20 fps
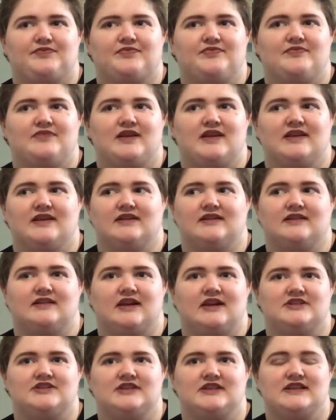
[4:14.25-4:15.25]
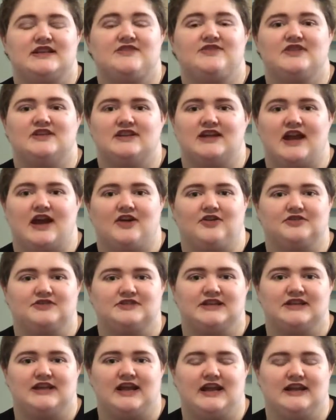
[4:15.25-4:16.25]
man, even now
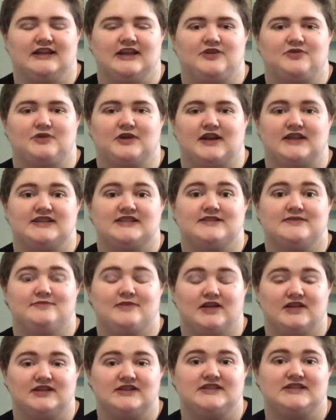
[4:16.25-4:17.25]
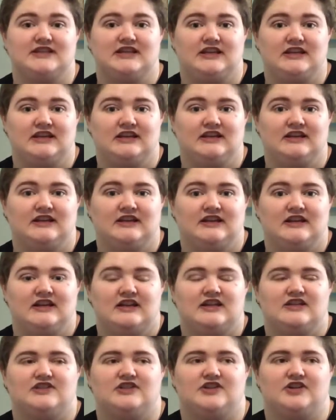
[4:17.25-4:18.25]
today, like when I smell a tea,
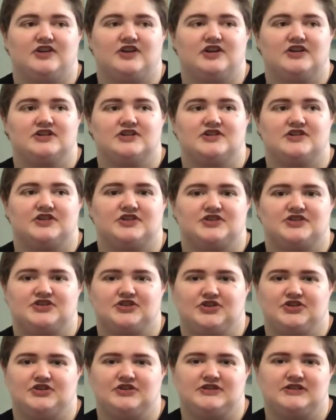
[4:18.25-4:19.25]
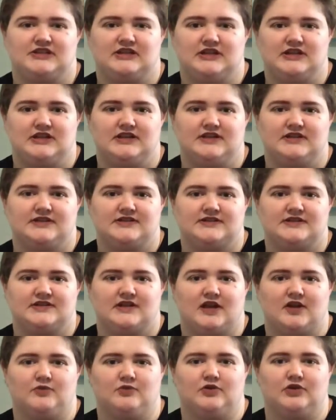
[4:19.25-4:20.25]
there are certain teas
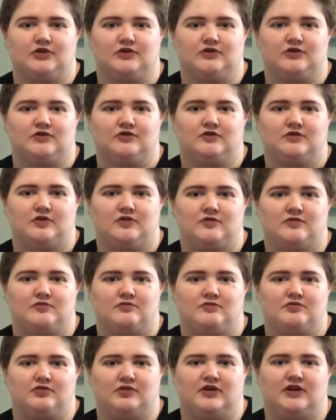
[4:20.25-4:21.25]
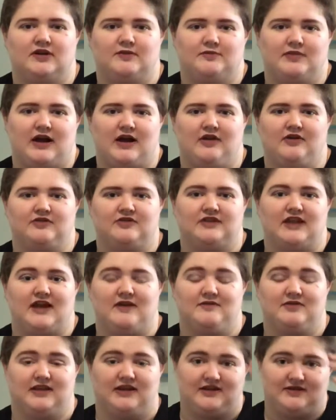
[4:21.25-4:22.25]
that will bring about
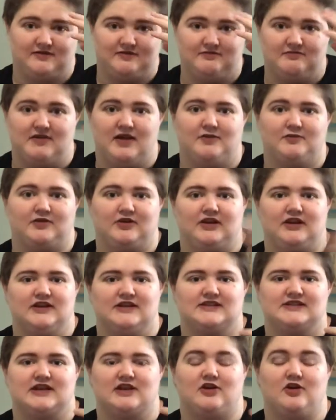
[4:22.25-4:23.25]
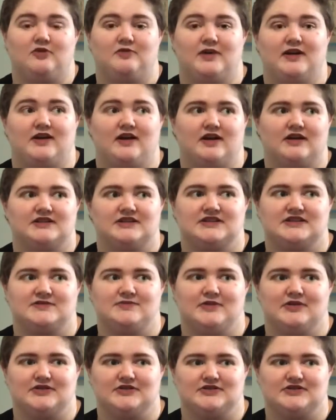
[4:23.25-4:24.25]
that like memory. It's like, oh my God, this
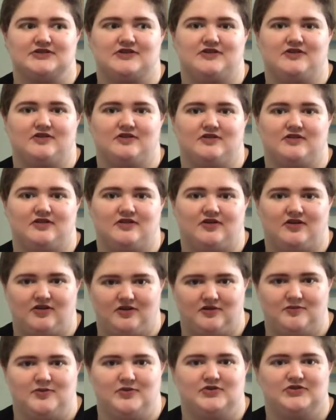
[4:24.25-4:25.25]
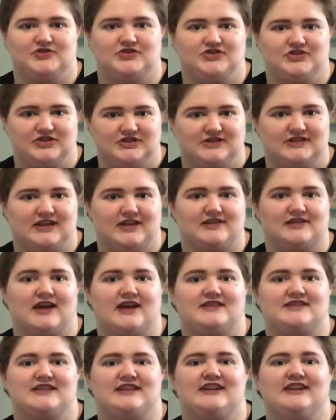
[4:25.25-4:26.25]
smells almost just like
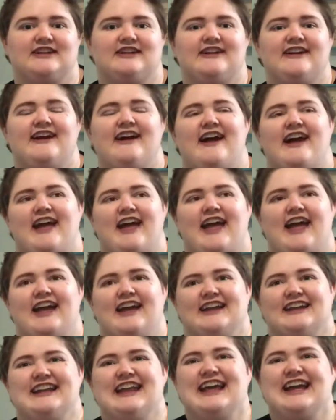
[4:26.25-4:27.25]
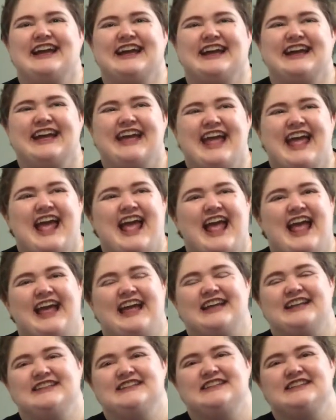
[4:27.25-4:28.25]
that tea. And
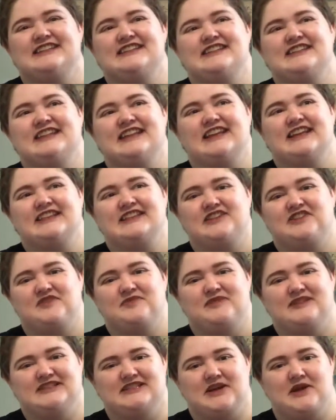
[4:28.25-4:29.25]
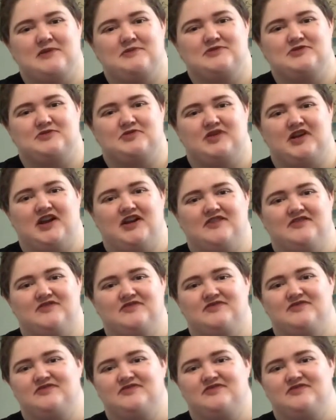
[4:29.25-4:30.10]
like, there have been times where I've,